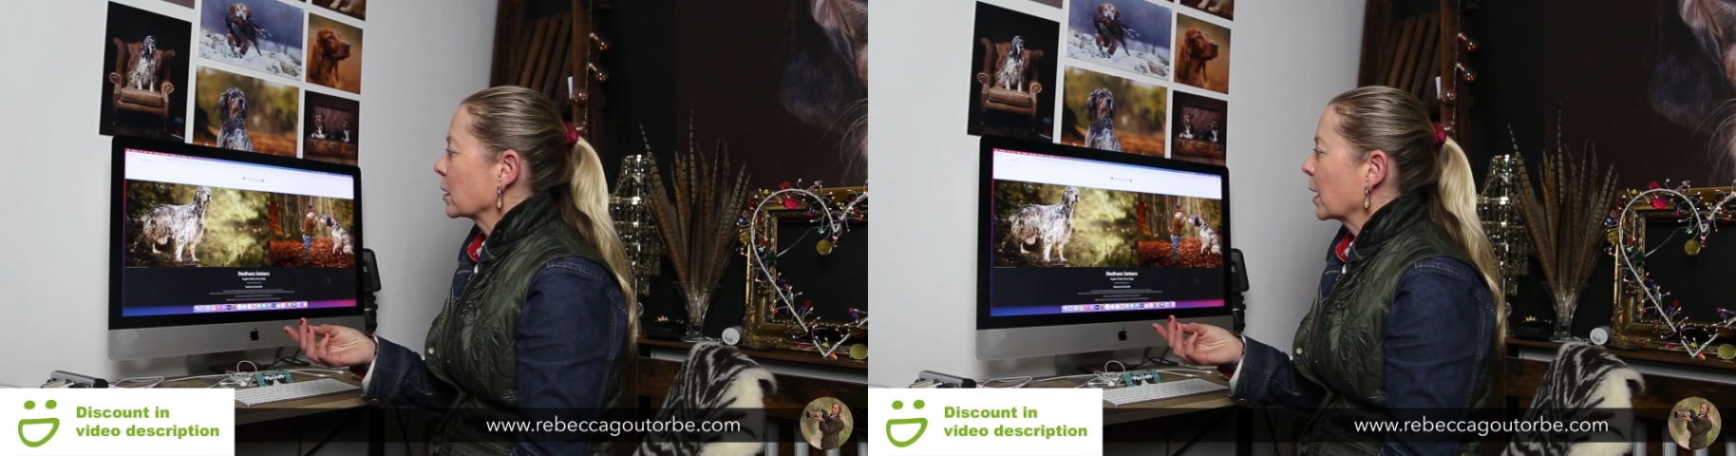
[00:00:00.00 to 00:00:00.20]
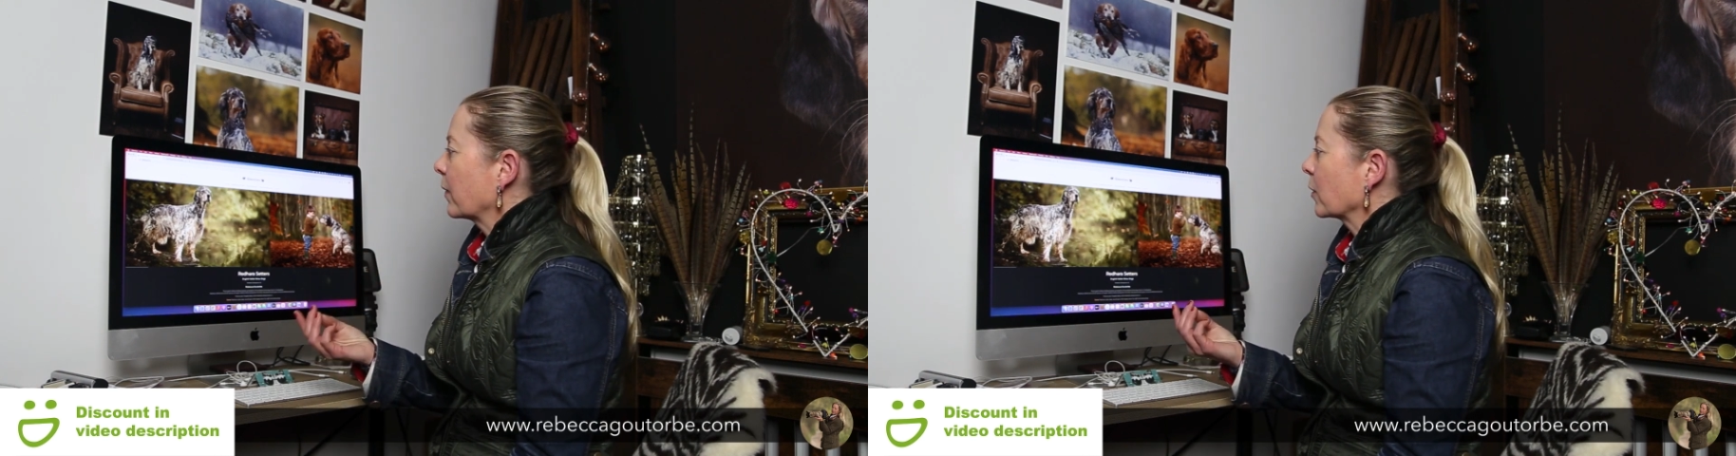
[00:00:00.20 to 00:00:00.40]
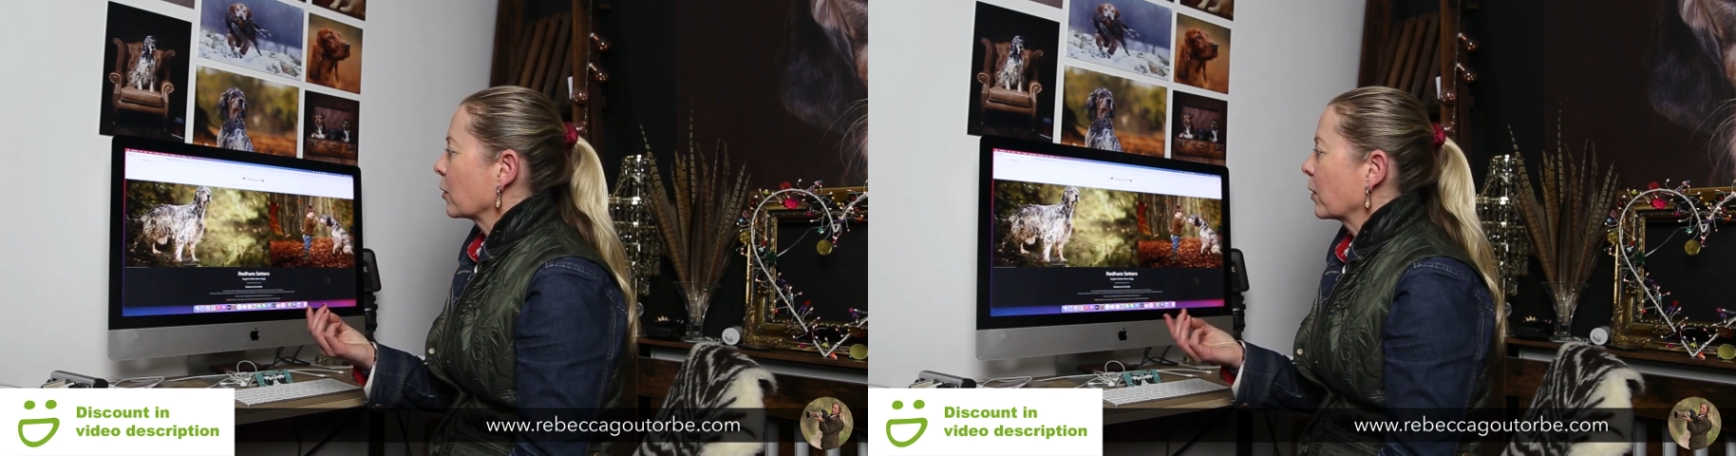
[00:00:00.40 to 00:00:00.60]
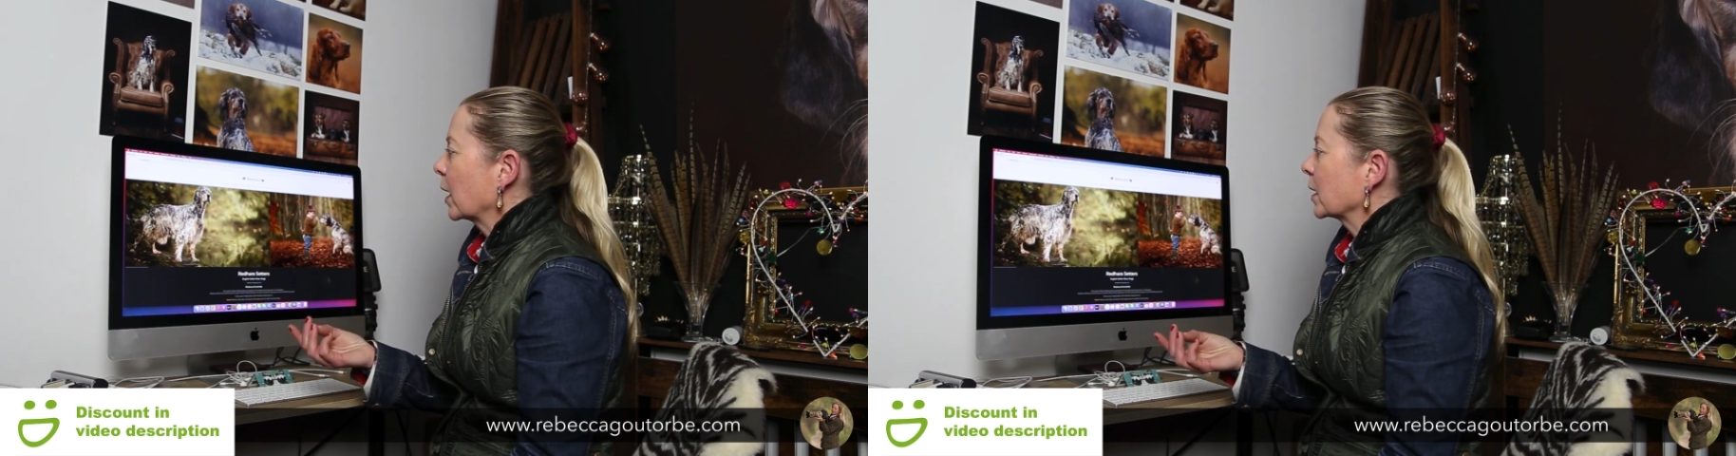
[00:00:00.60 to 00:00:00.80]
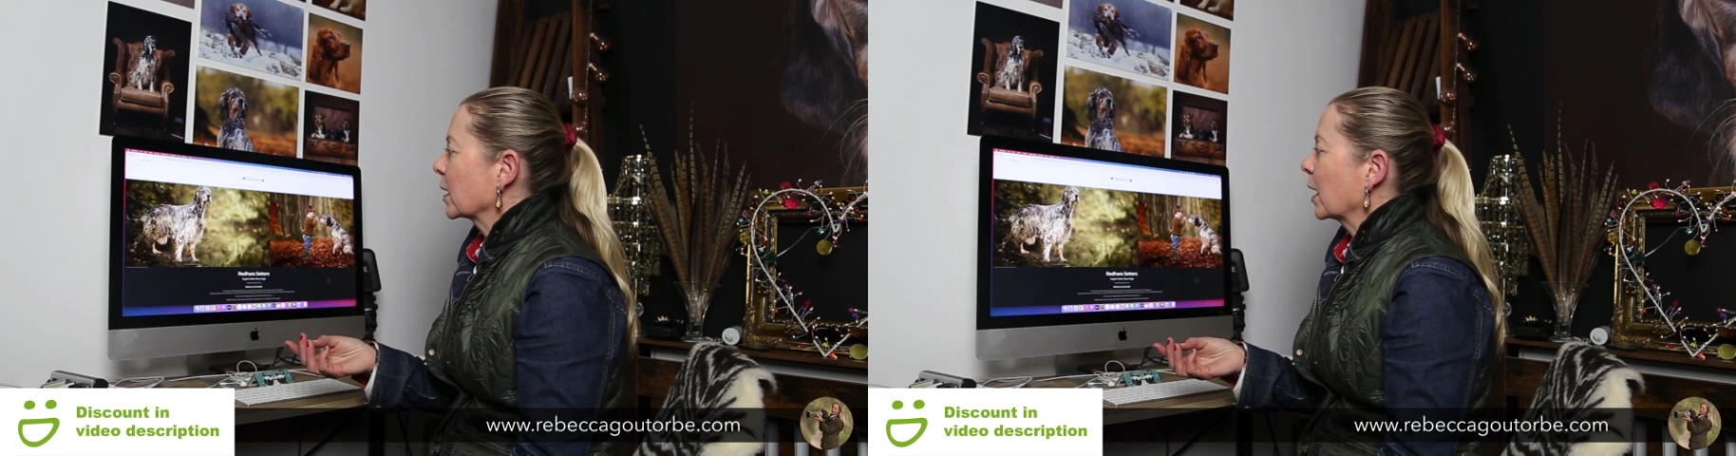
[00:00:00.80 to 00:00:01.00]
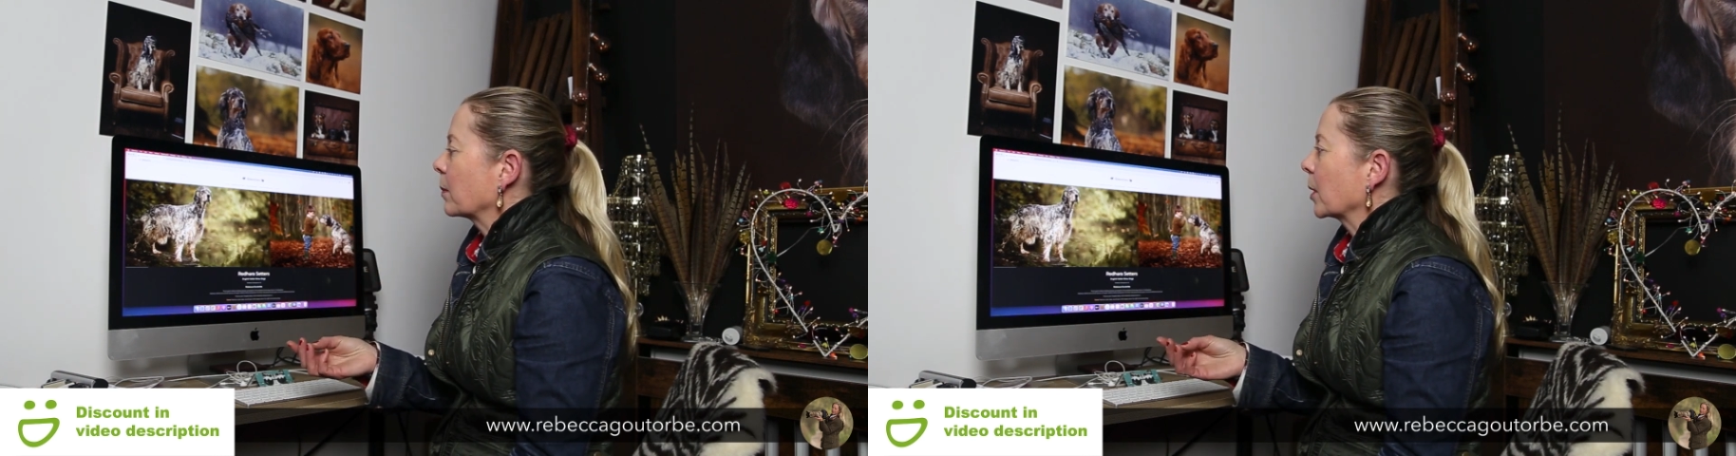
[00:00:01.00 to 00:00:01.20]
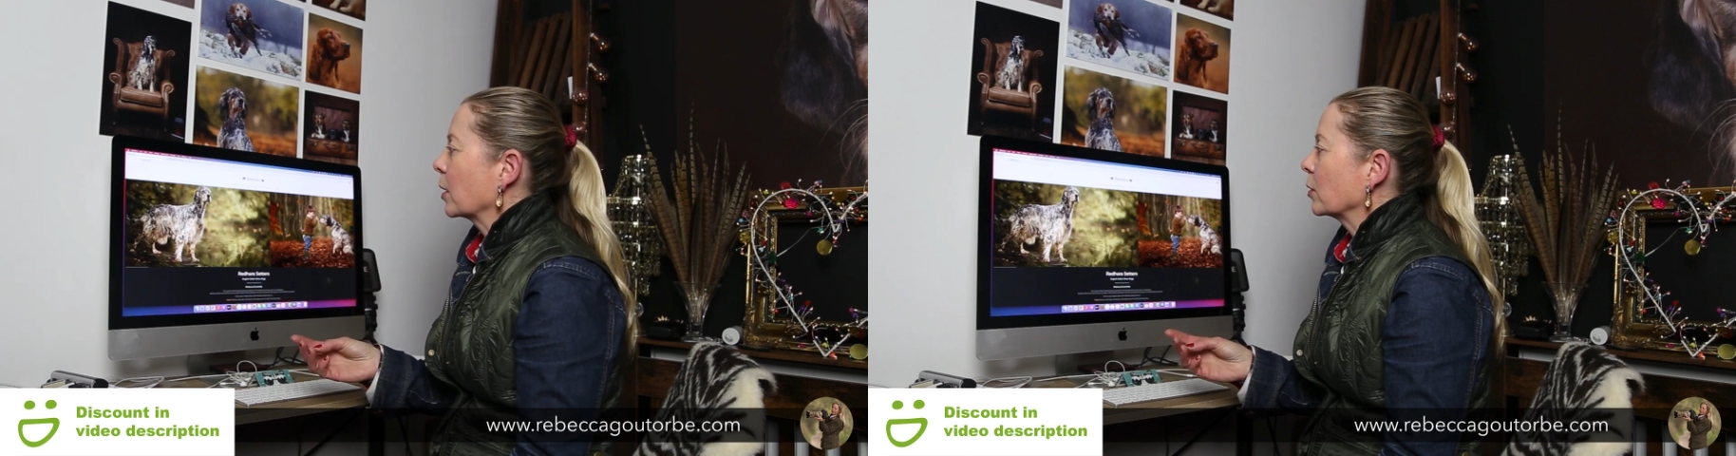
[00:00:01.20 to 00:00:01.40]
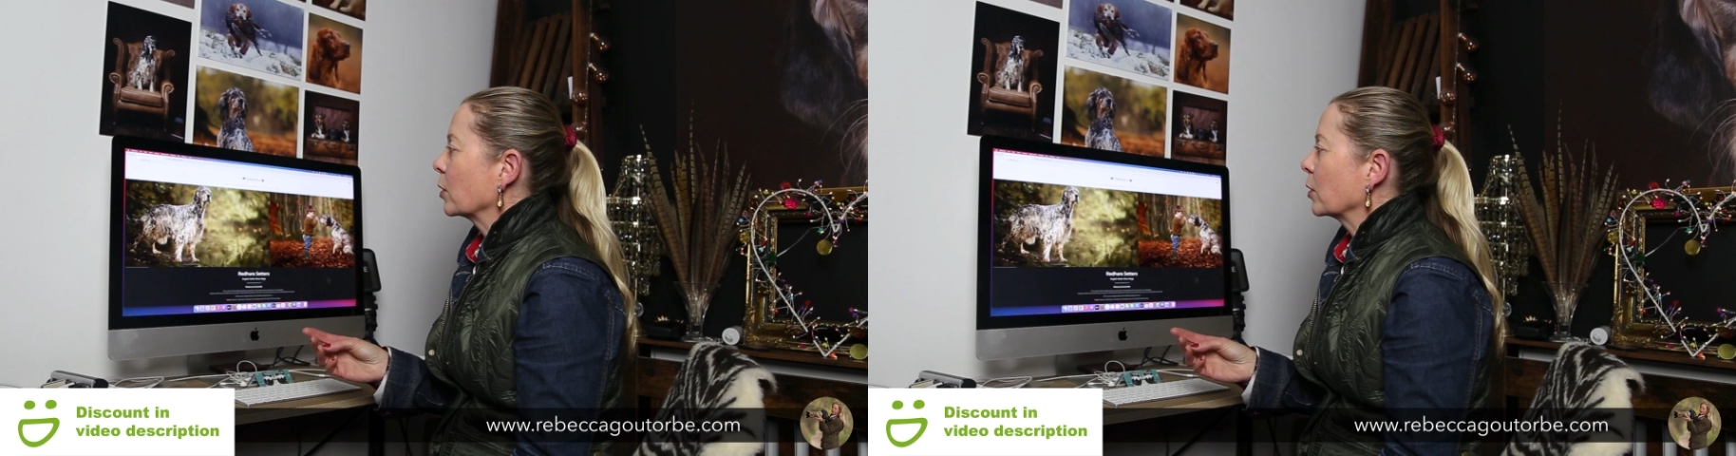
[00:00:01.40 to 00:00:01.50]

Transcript: left or right sidebars,